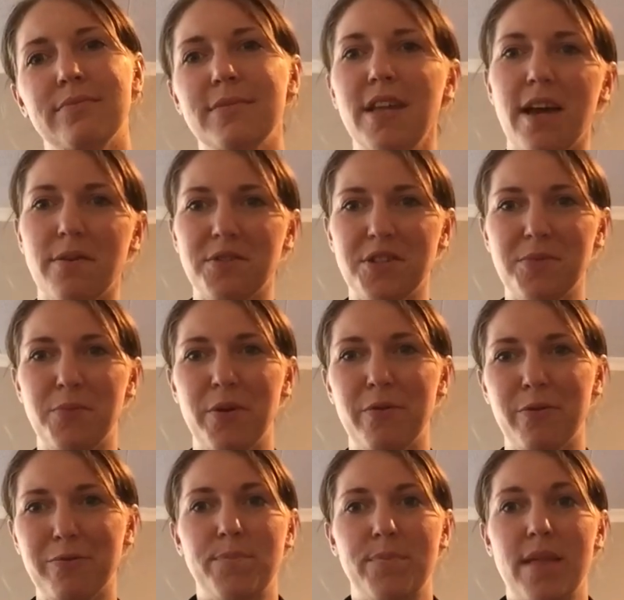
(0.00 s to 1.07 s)
Yeah, it was just
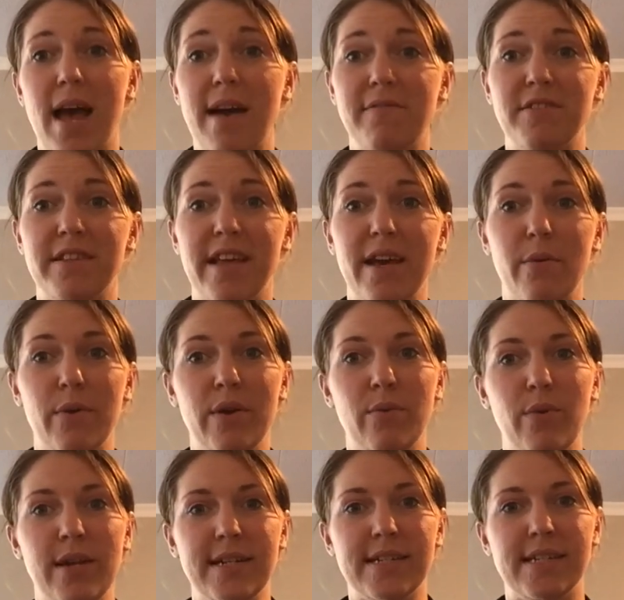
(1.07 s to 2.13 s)
beautiful. After that we
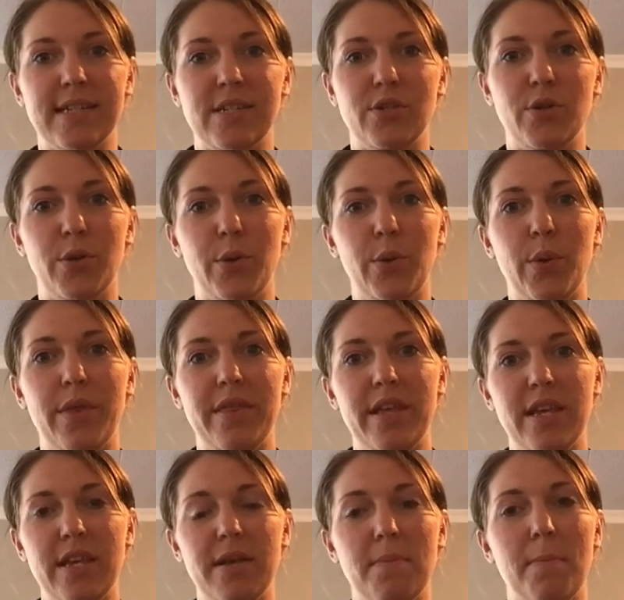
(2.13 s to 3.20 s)
went to
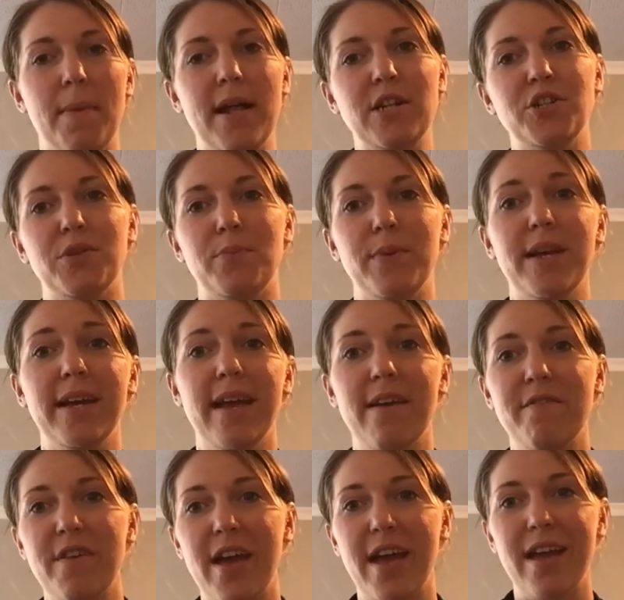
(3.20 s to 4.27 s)
the Belgian Beer
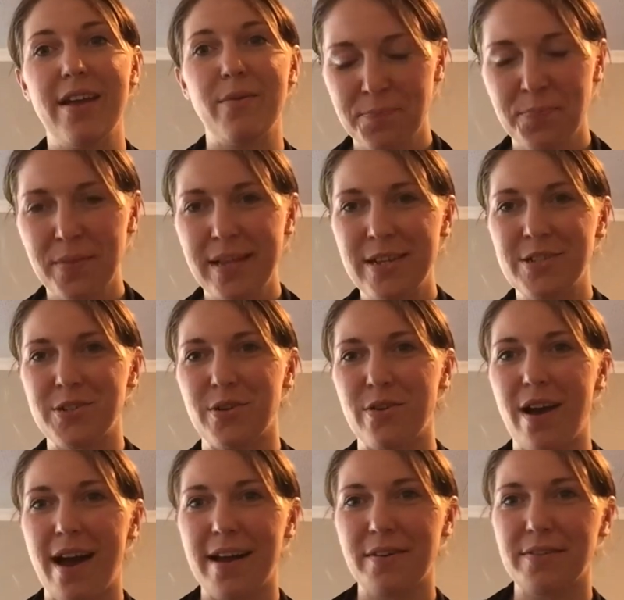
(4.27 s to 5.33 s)
Cafe. So
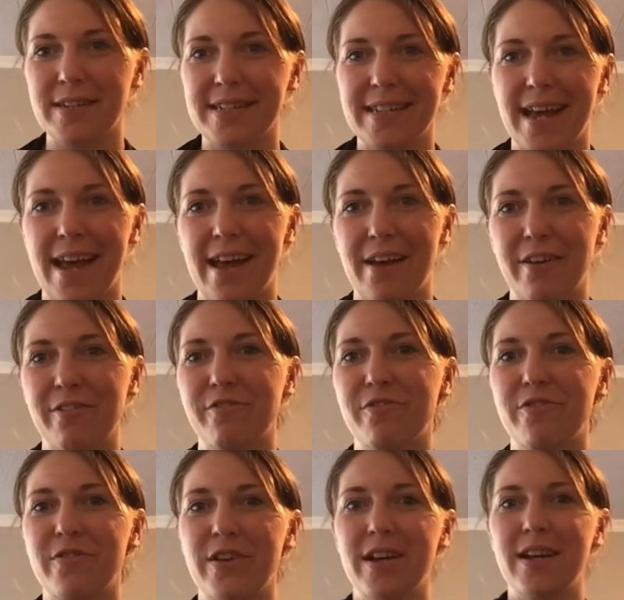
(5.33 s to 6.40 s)
I always have
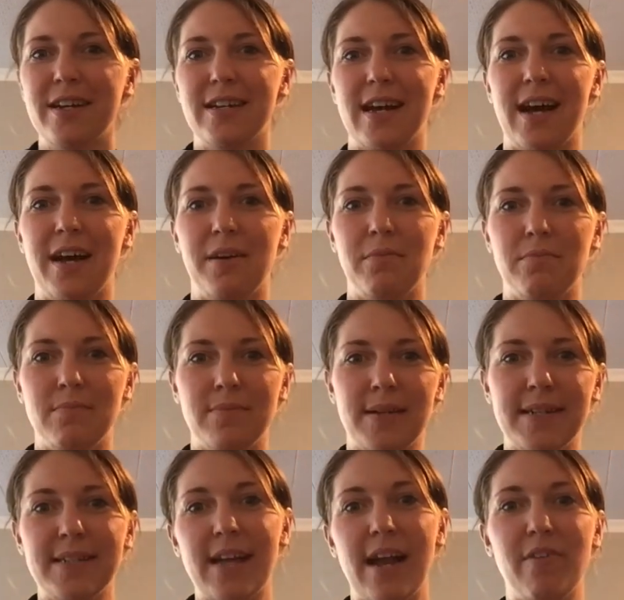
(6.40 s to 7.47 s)

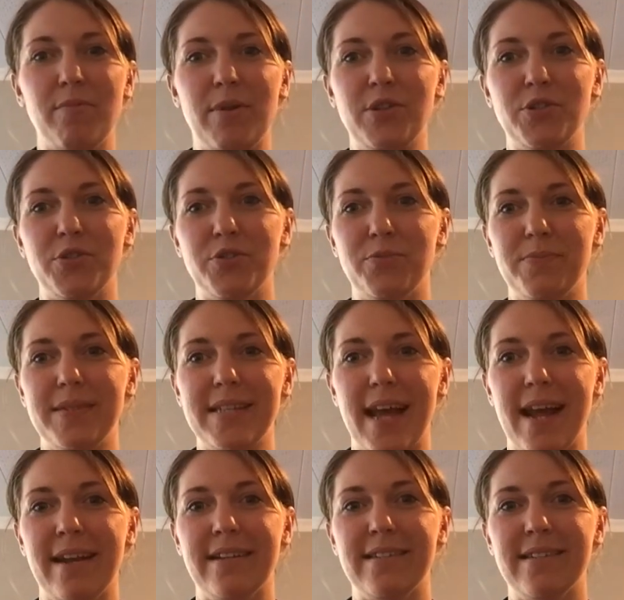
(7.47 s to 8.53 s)
a side of mushrooms
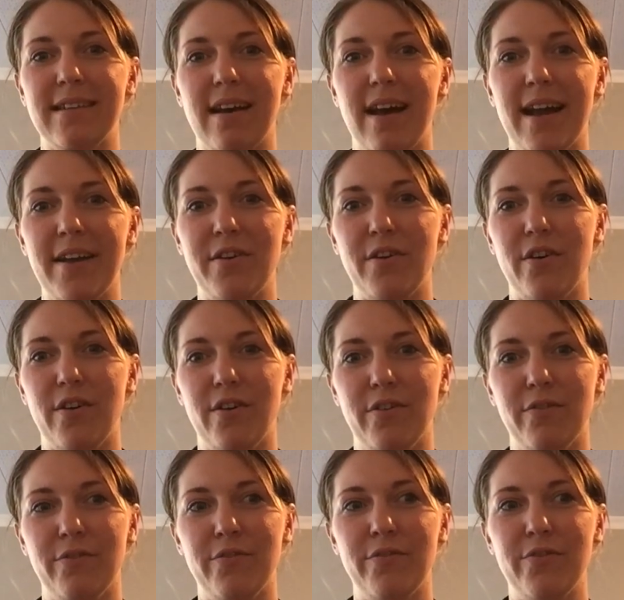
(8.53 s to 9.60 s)
and a side
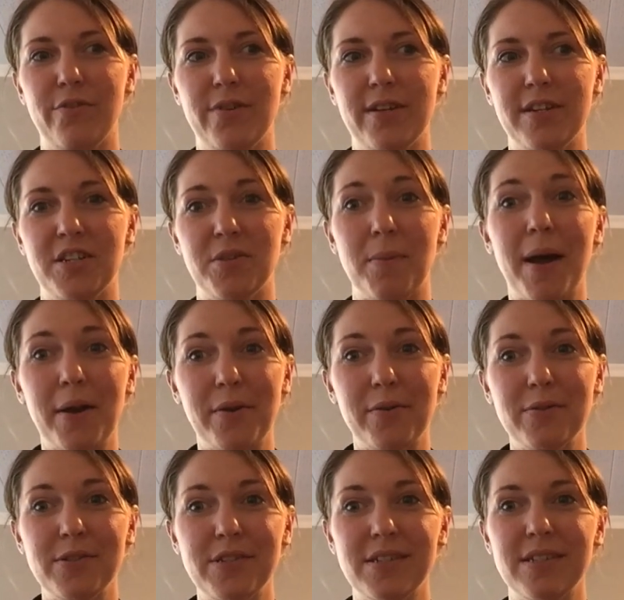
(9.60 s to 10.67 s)
of
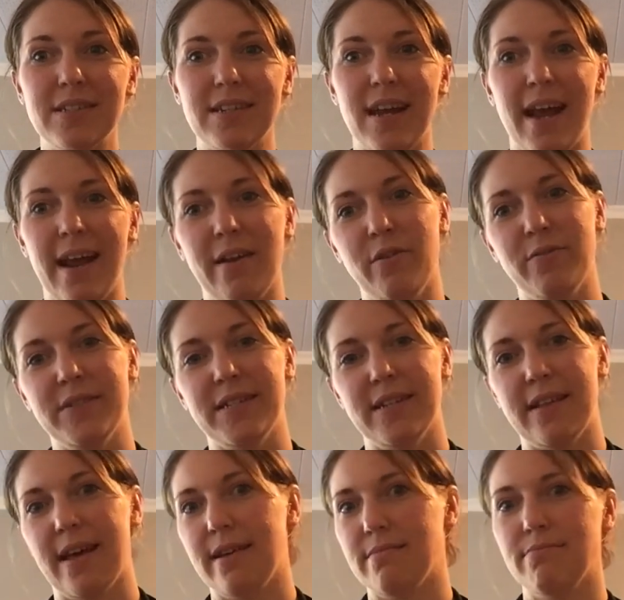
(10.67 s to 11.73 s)
tomatoes, and obviously
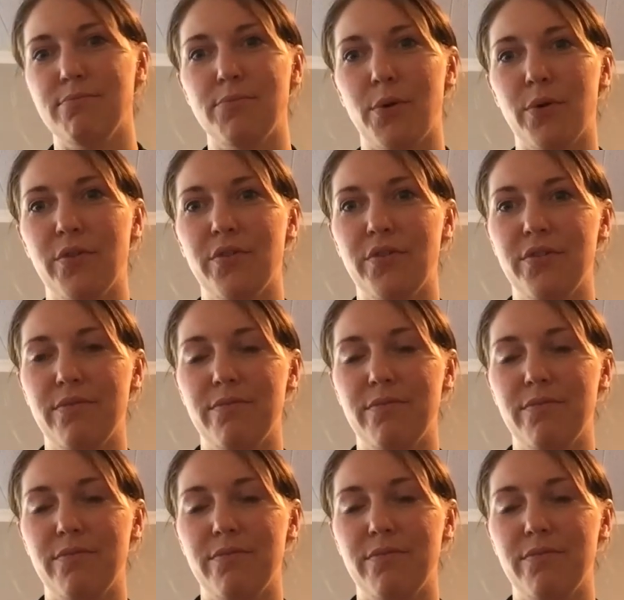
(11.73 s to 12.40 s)
they're both